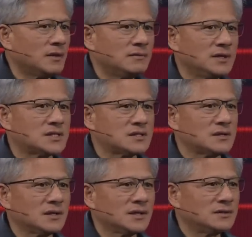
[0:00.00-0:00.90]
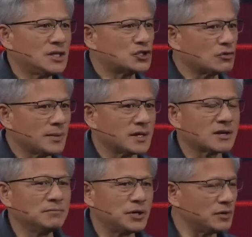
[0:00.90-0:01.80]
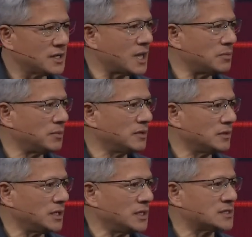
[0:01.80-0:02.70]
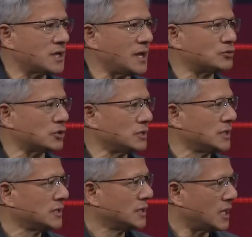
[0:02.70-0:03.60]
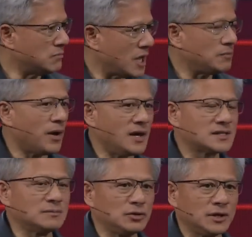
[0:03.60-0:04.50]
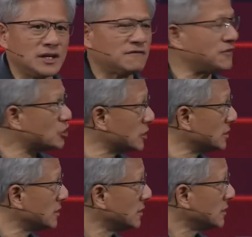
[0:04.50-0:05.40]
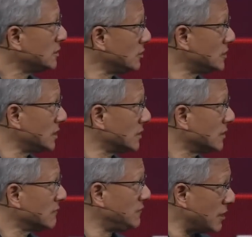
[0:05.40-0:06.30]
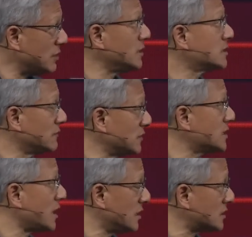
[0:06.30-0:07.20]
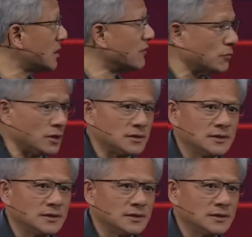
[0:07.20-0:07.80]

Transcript: This distributed computing capability is captured and made possible and efficient using very sophisticated software.